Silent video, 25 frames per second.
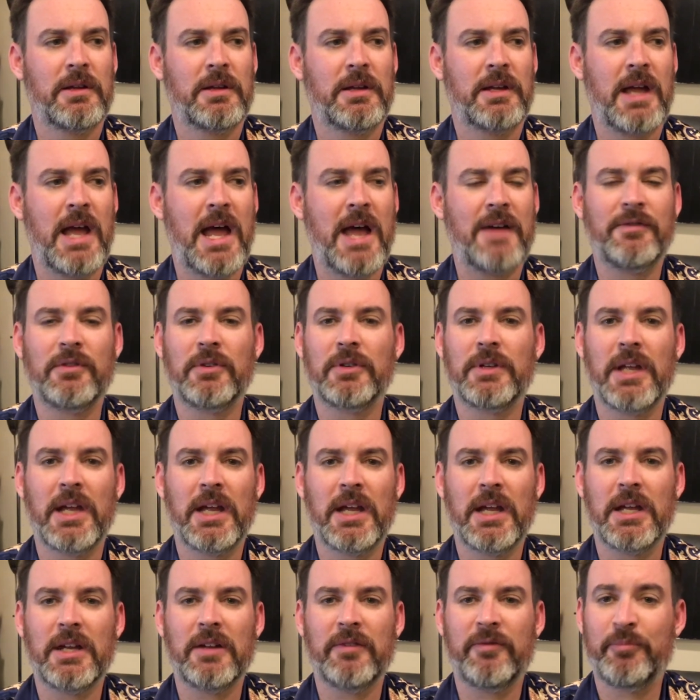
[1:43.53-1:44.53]

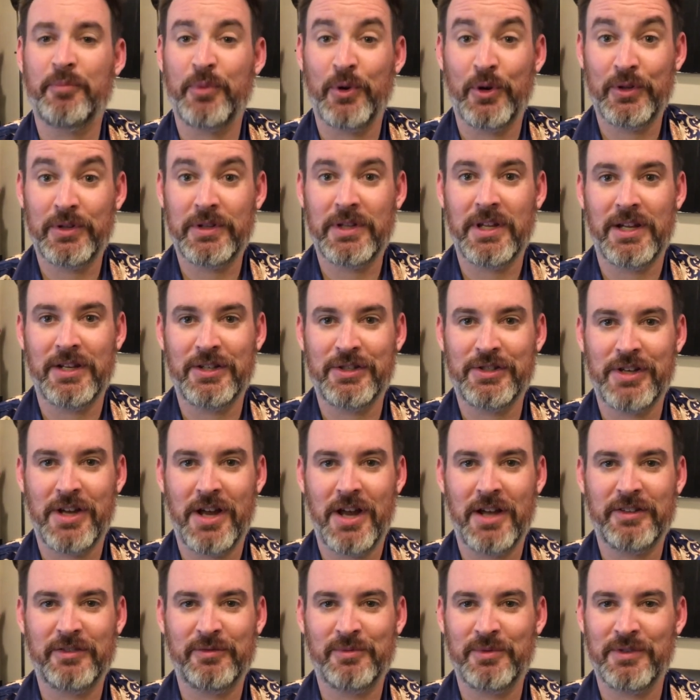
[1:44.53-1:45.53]
cavalcade of birthday
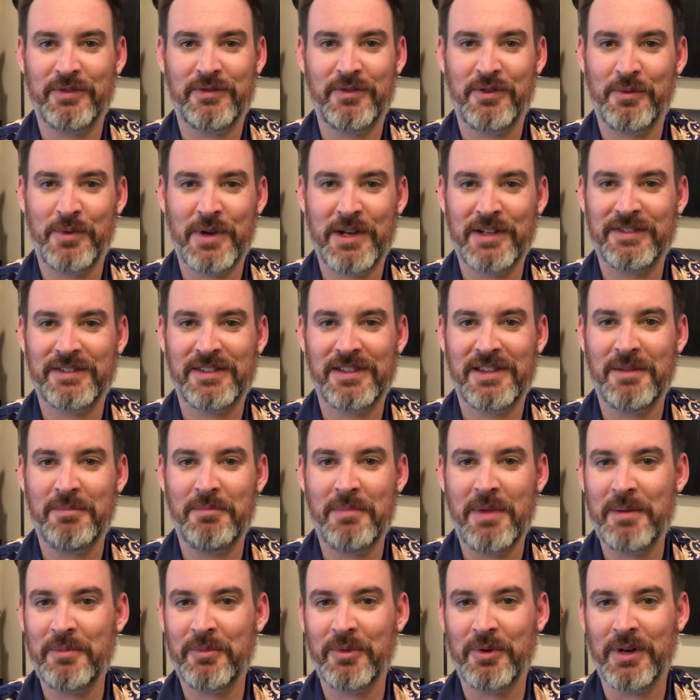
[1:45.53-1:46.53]
shots would have erased the
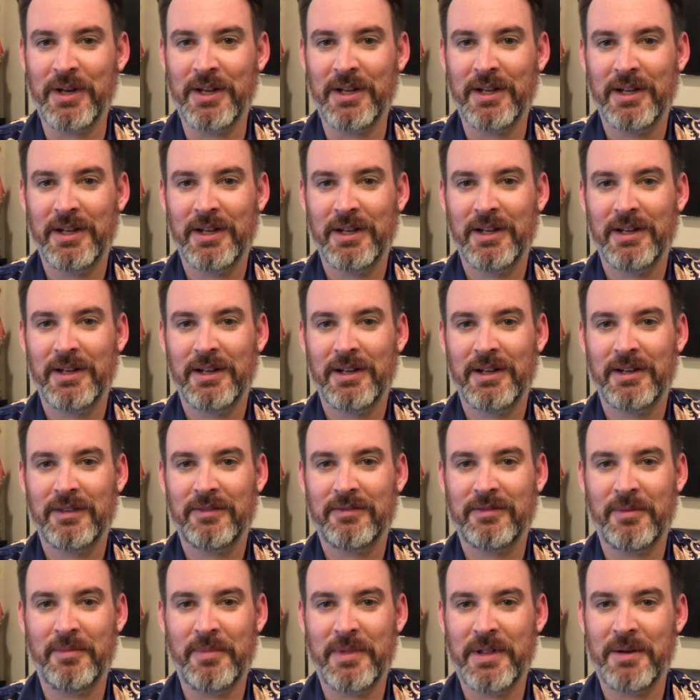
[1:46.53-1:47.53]
memory
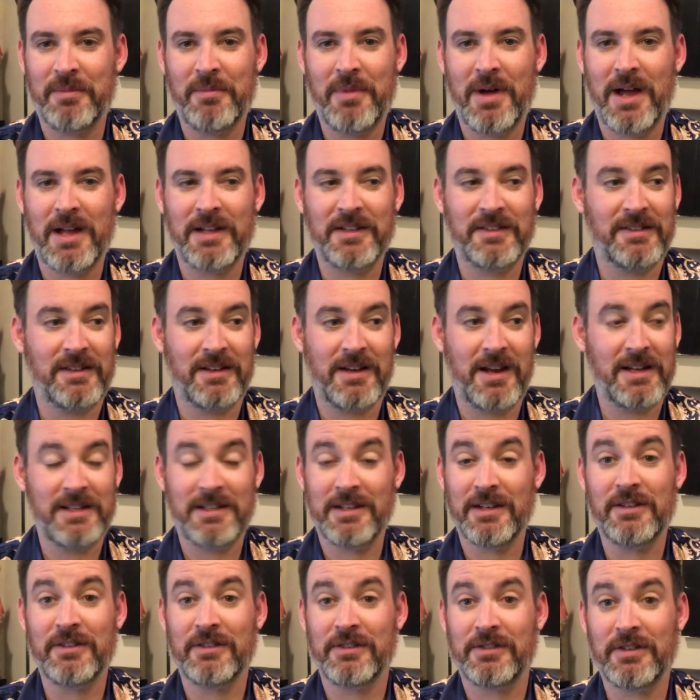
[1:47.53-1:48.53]
from their minds that I
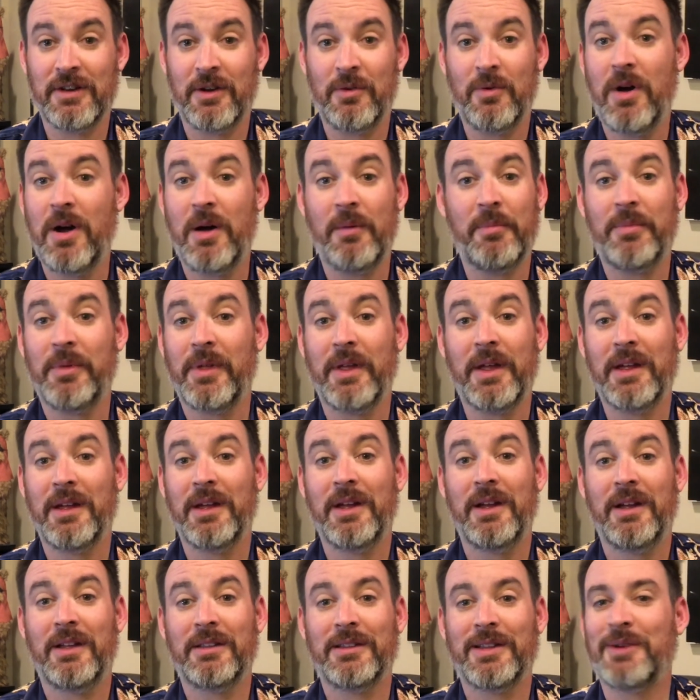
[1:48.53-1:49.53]
didn't show up. They
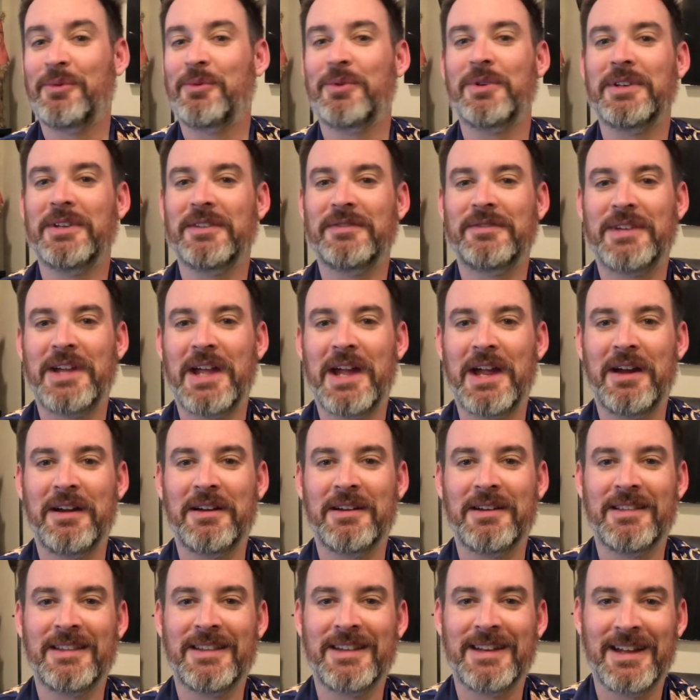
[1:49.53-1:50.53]
wouldn't have
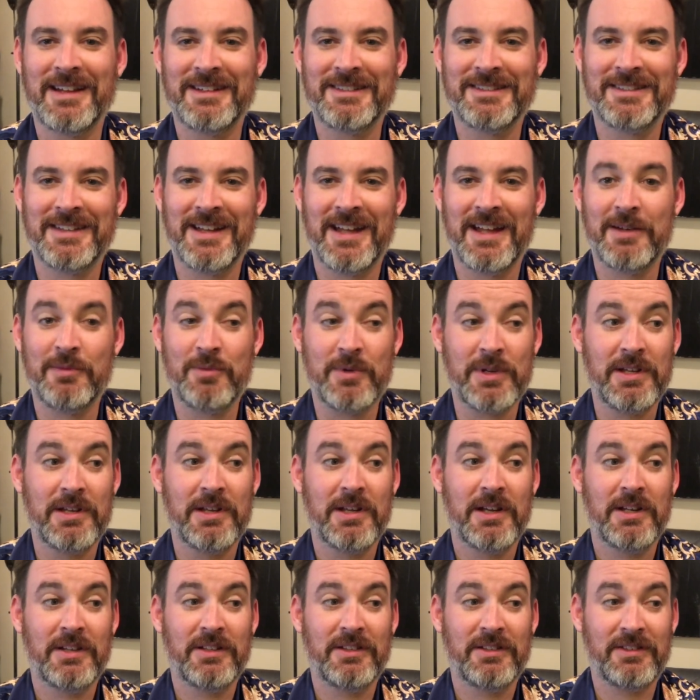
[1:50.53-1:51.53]
cared, and the next day we
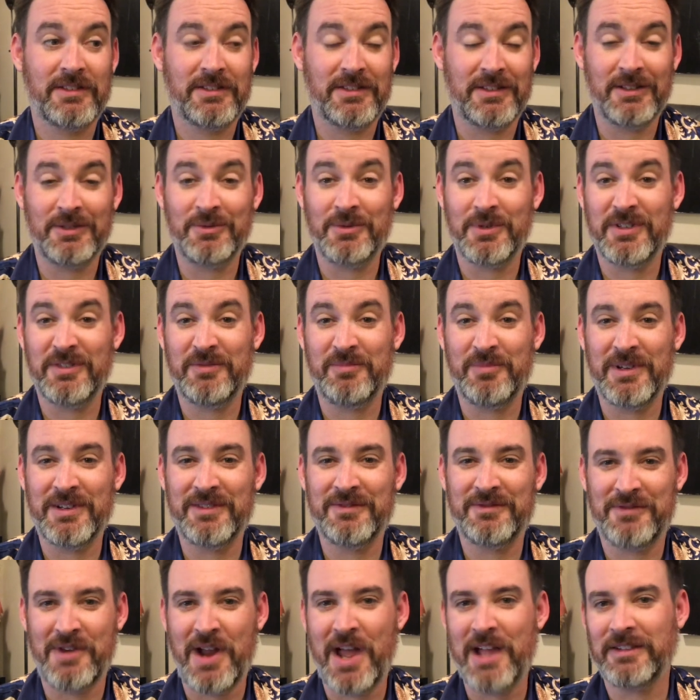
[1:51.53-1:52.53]
still would have been
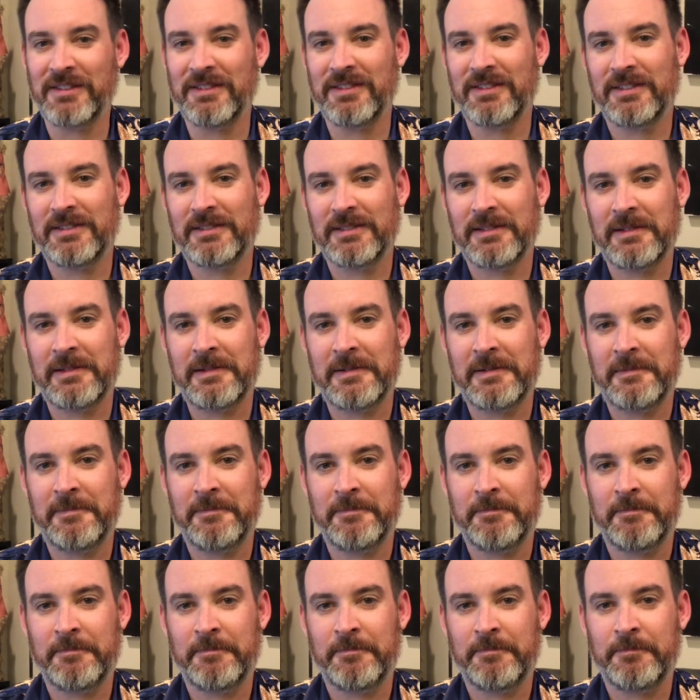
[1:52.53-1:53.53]
friends.
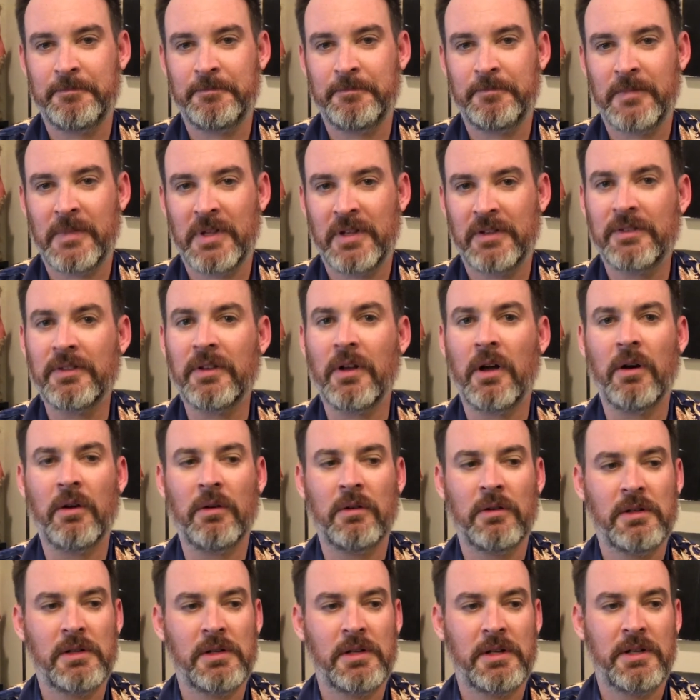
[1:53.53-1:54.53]

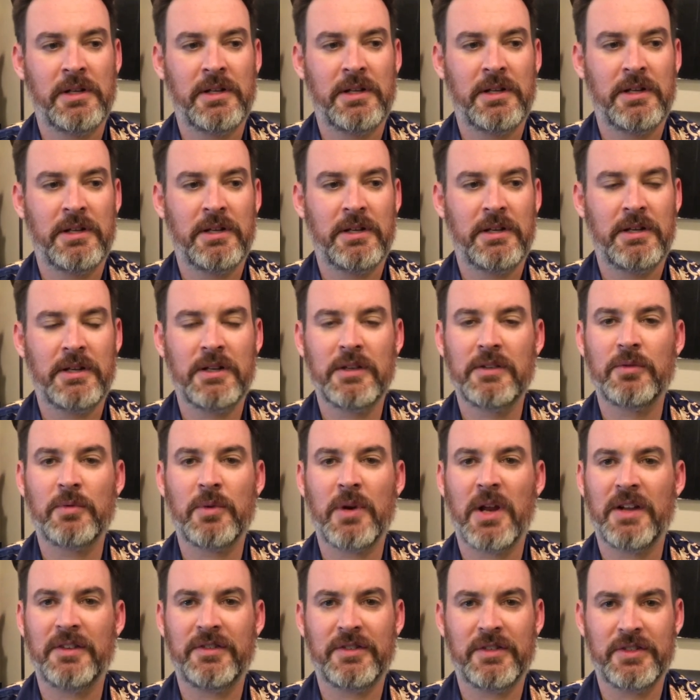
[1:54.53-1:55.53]
So, here's
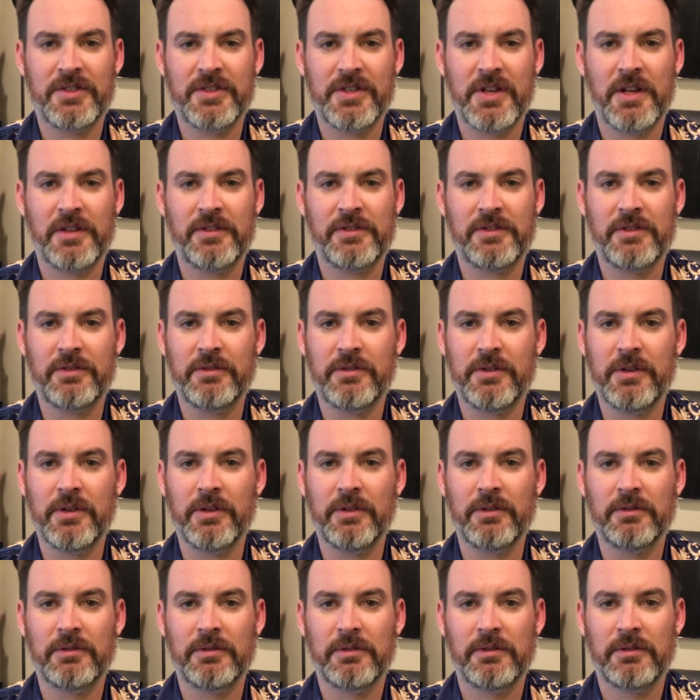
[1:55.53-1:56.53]
what I suggest you
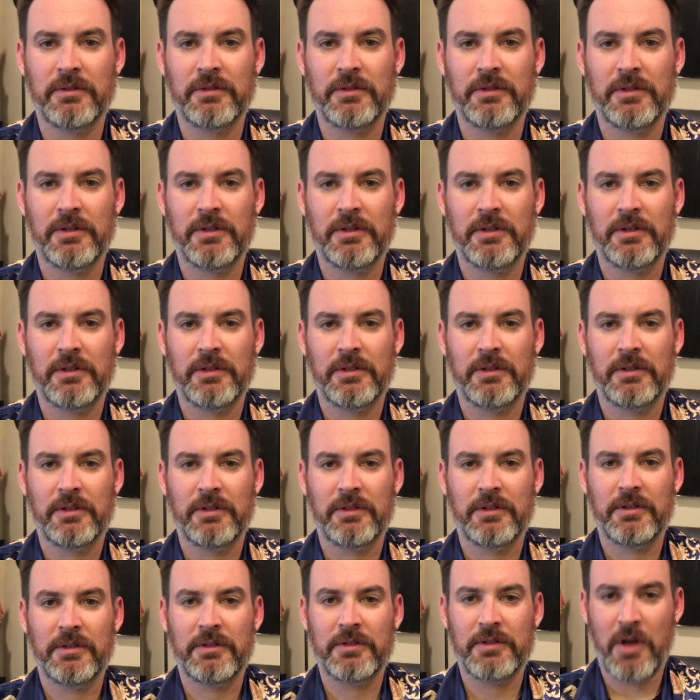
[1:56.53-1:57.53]
do.
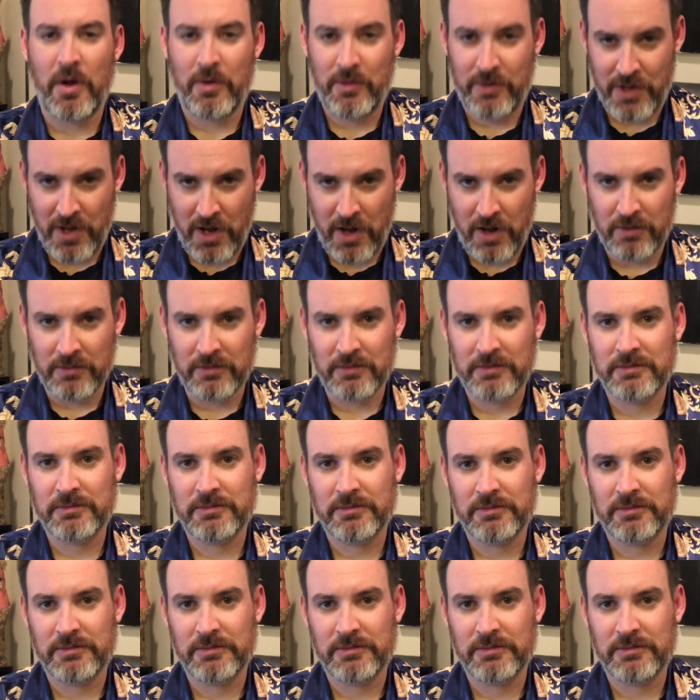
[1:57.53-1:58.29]
Don't go.